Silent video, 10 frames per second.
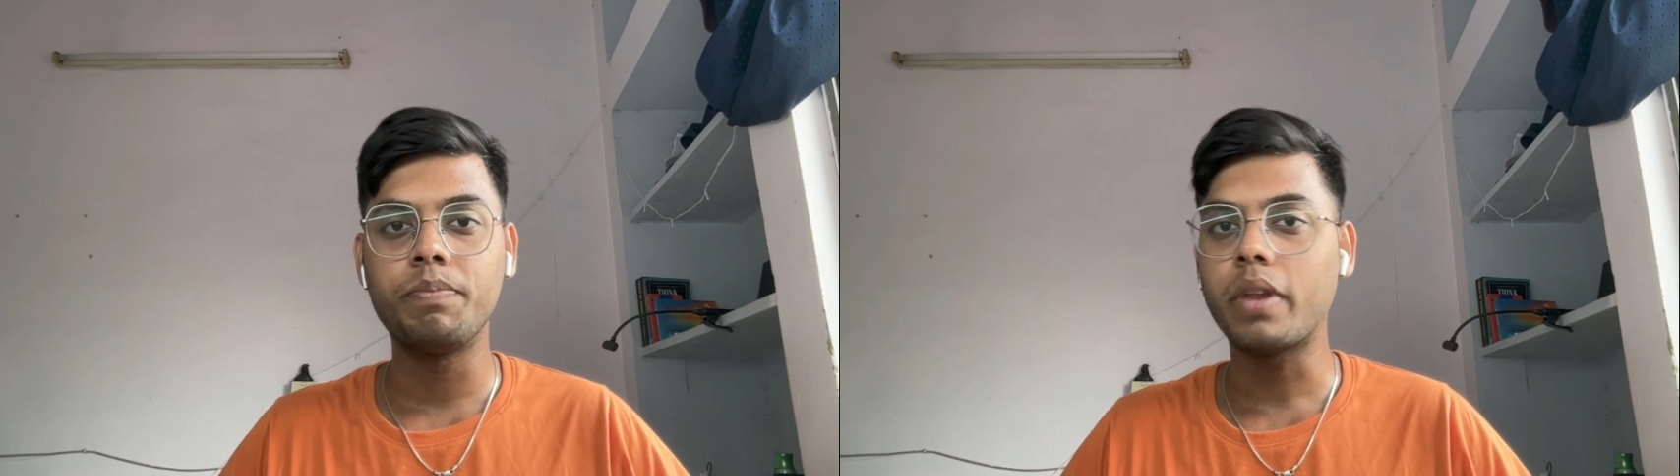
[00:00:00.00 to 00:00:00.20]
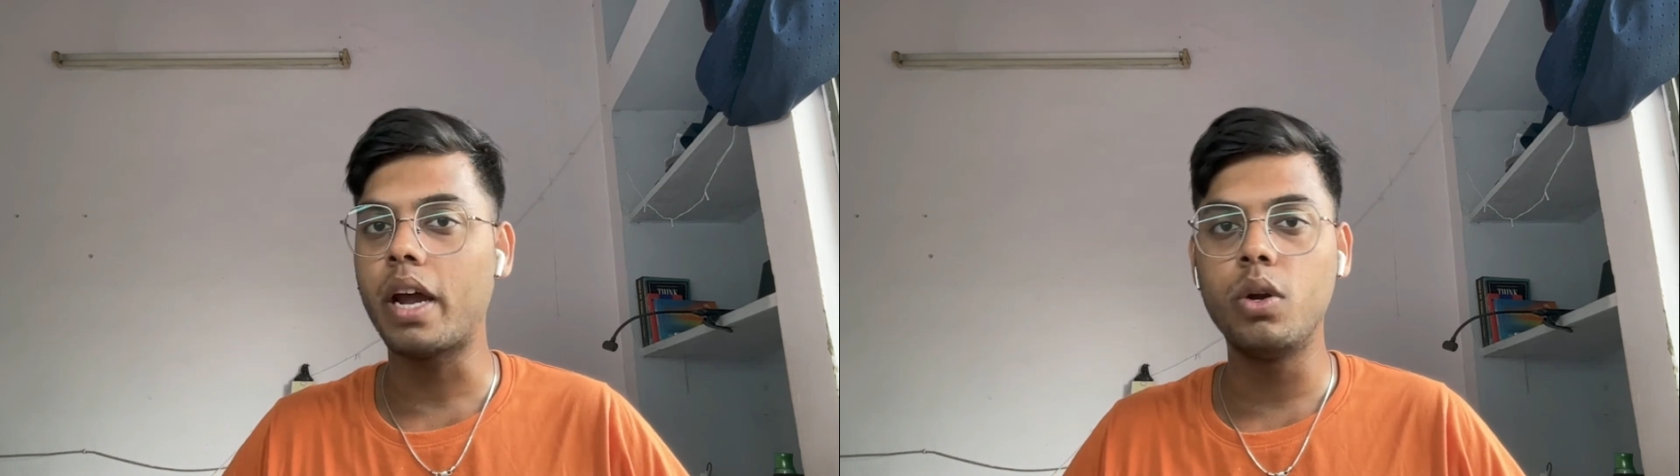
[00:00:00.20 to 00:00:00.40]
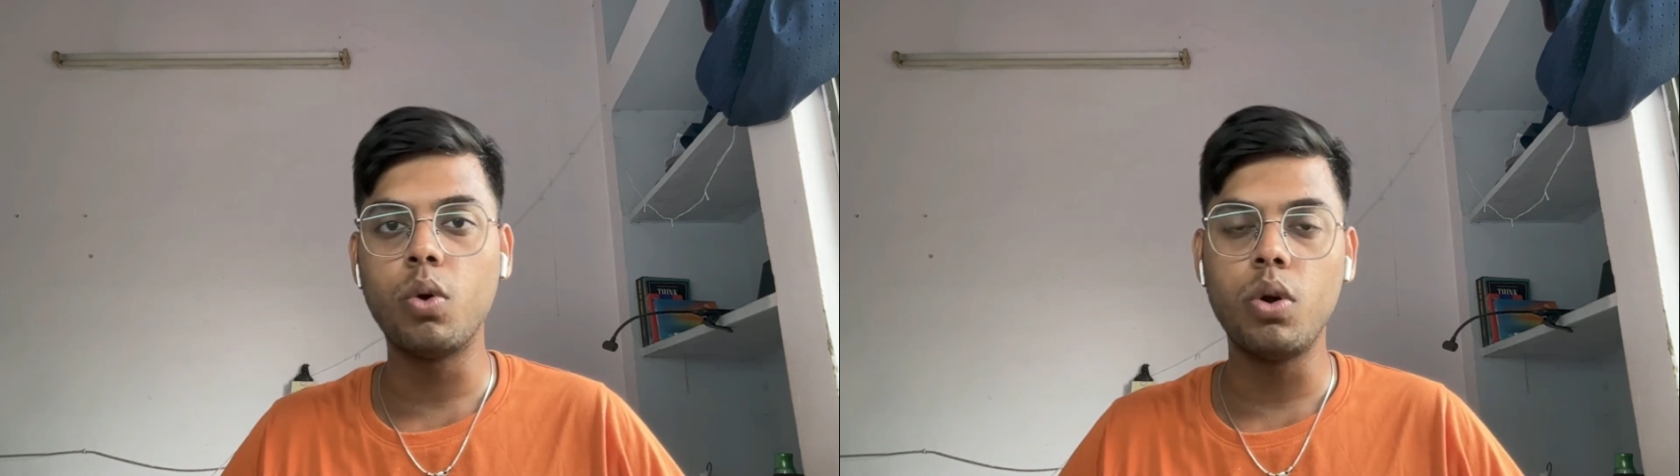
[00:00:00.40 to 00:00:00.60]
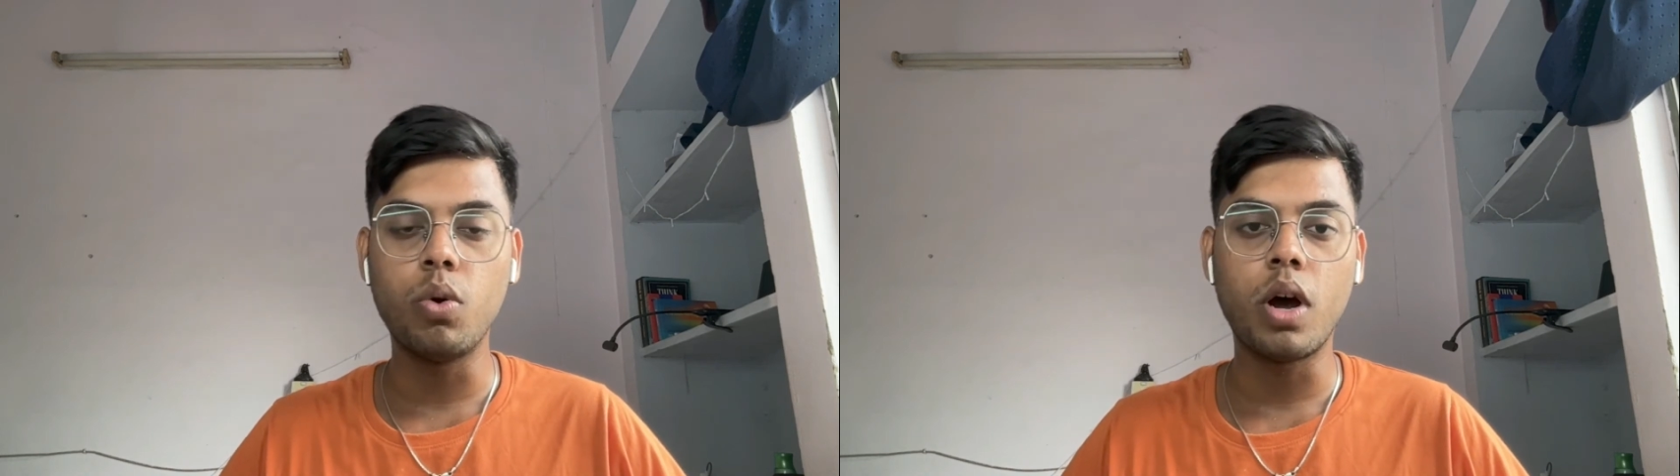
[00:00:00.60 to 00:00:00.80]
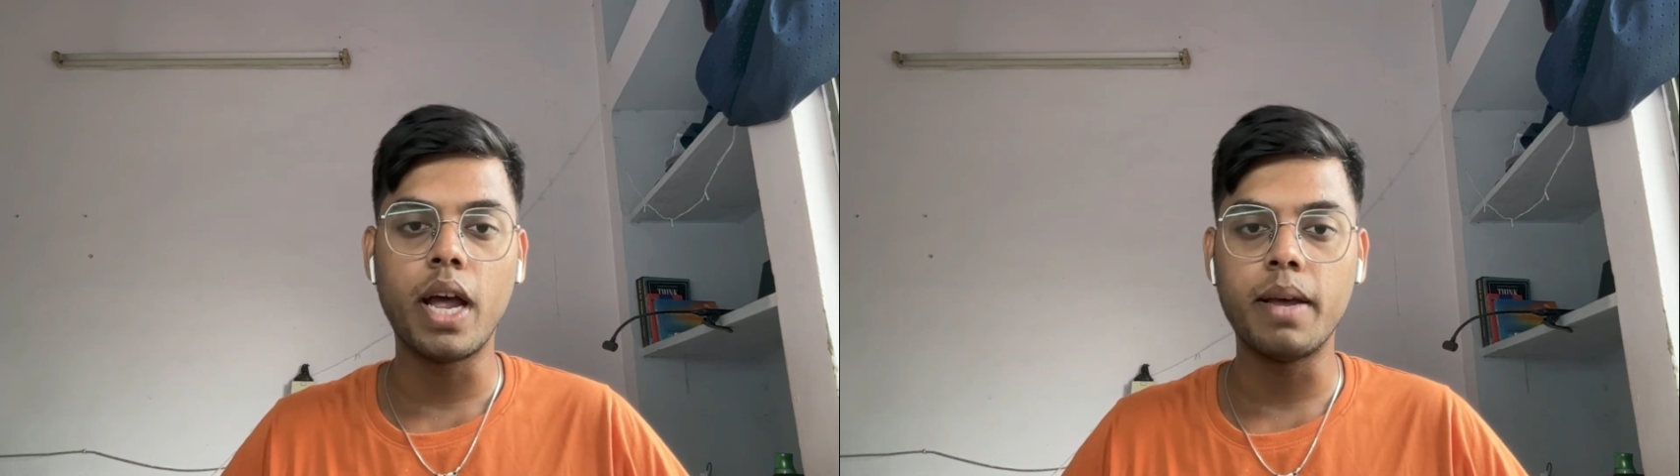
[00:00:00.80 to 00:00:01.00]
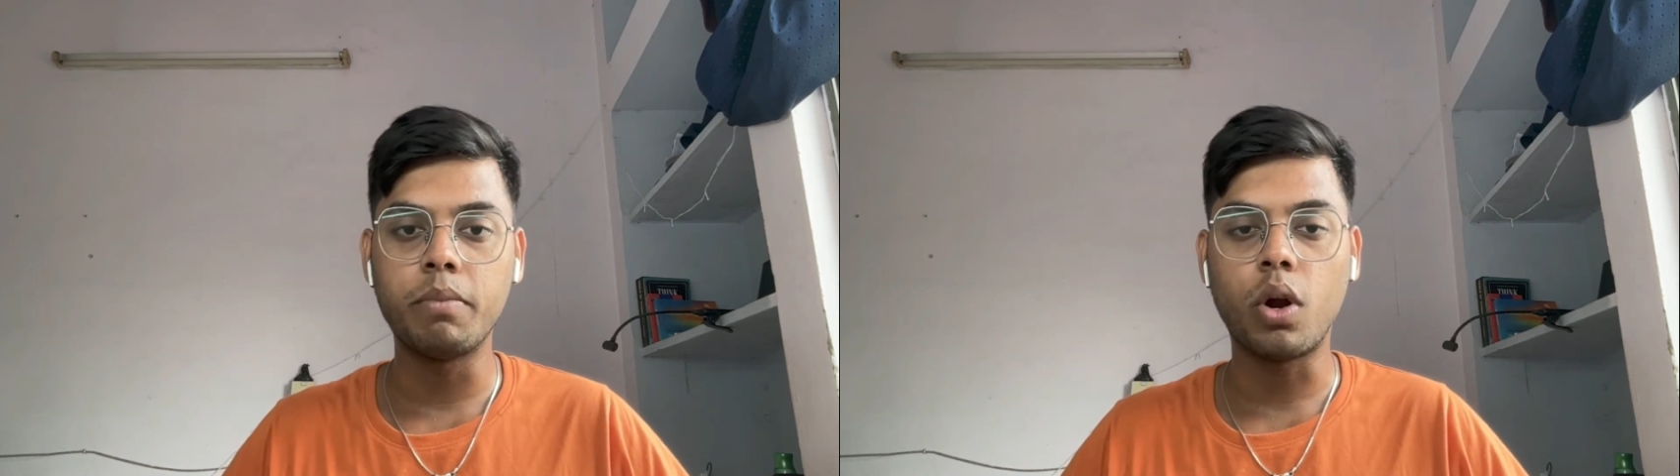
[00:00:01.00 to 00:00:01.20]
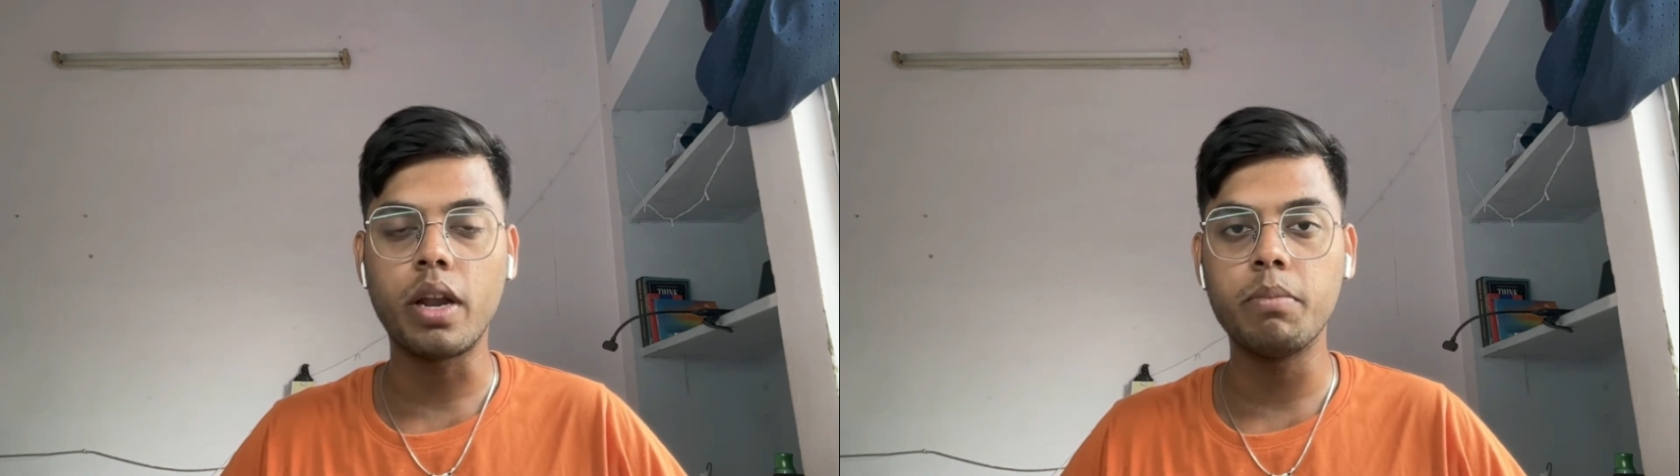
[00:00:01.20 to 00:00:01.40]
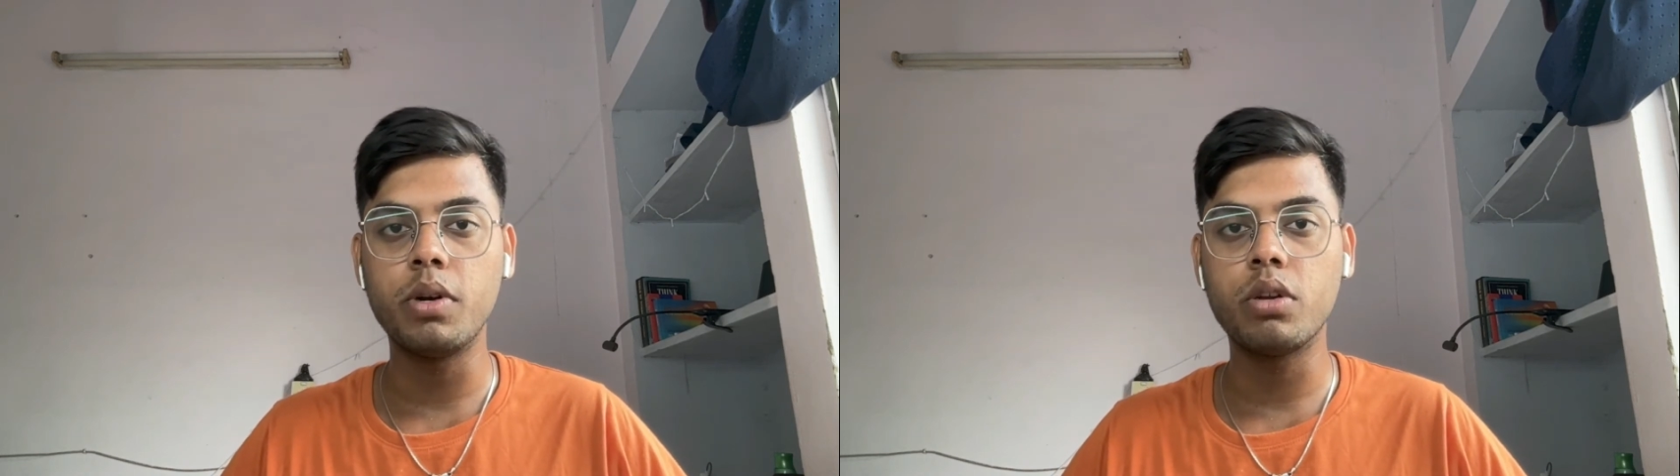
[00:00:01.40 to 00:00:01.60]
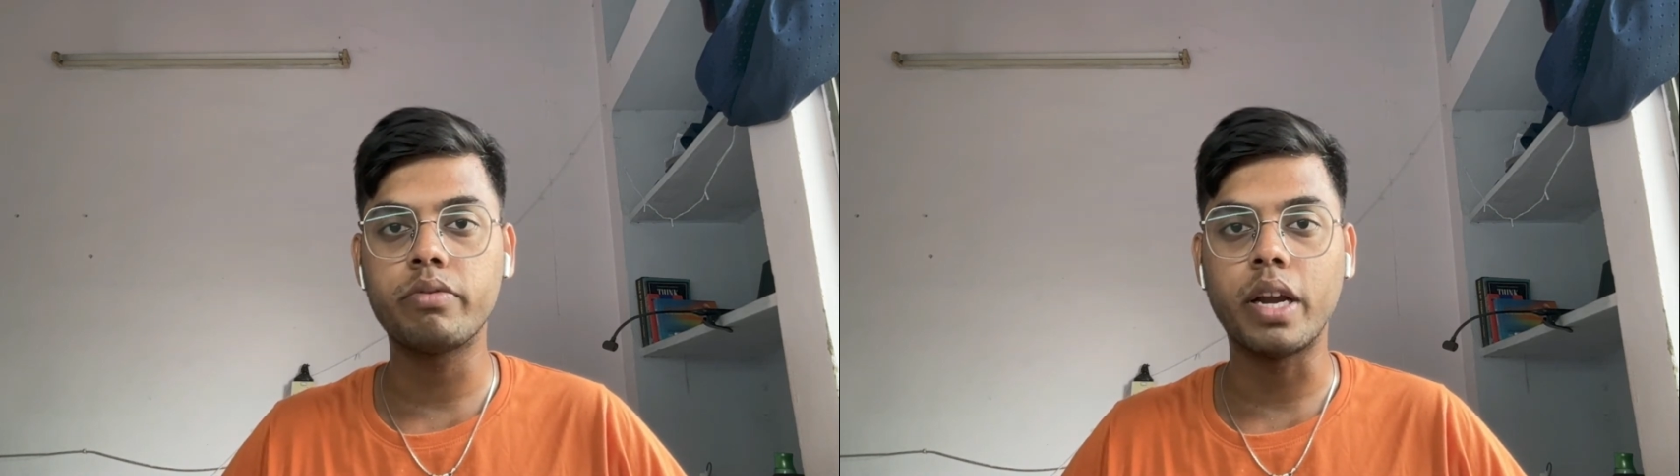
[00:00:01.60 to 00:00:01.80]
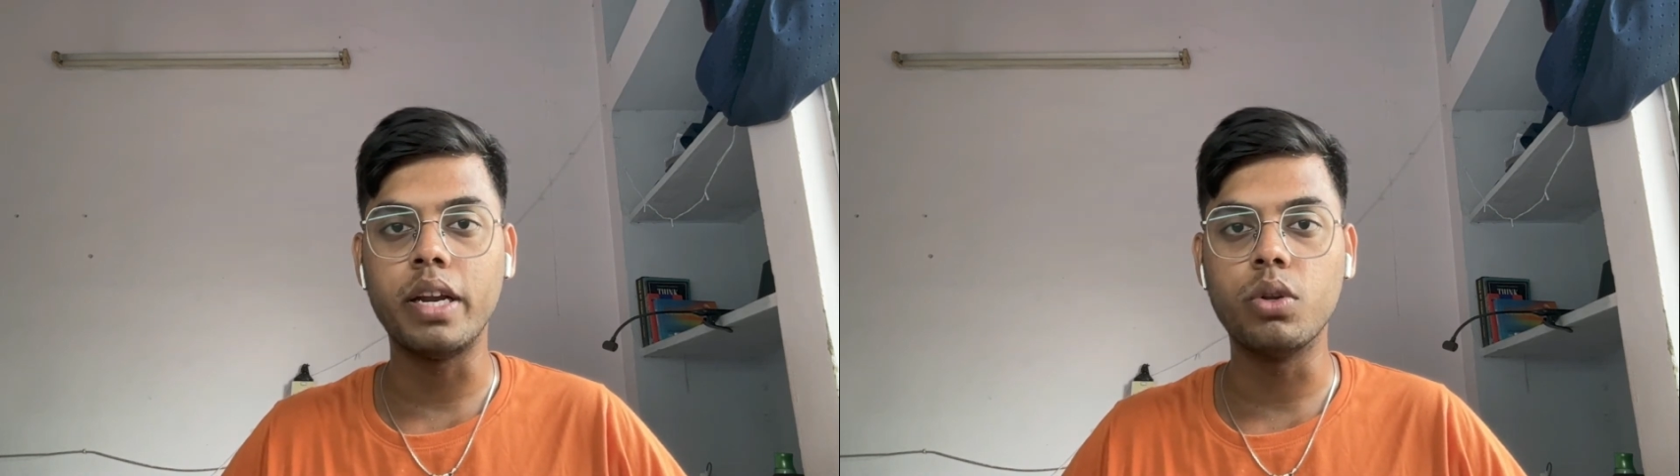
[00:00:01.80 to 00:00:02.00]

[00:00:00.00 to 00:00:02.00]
I don't know, I am not able to find